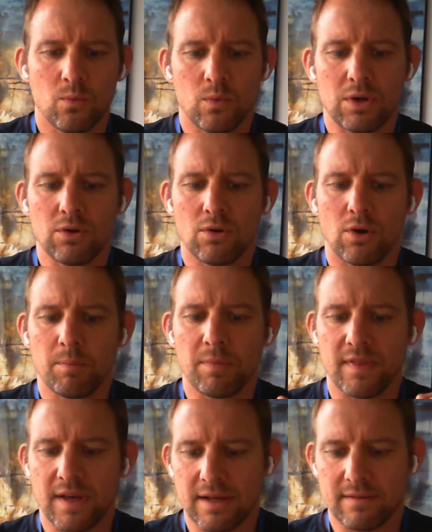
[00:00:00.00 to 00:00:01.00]
When you
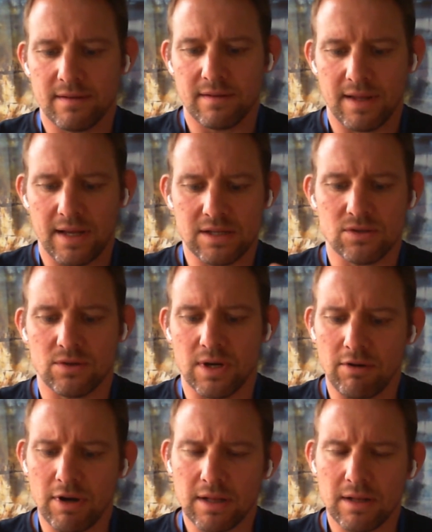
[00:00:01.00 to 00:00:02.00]
open that, it takes you
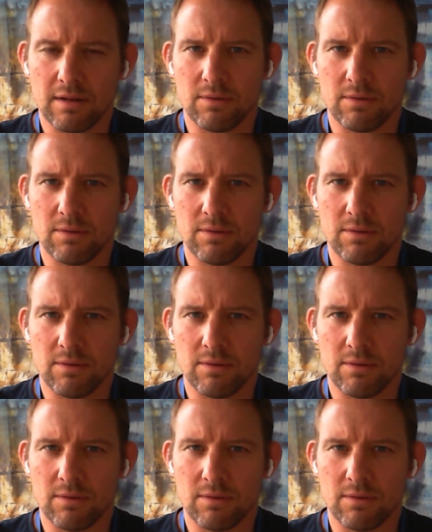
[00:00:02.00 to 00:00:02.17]
directly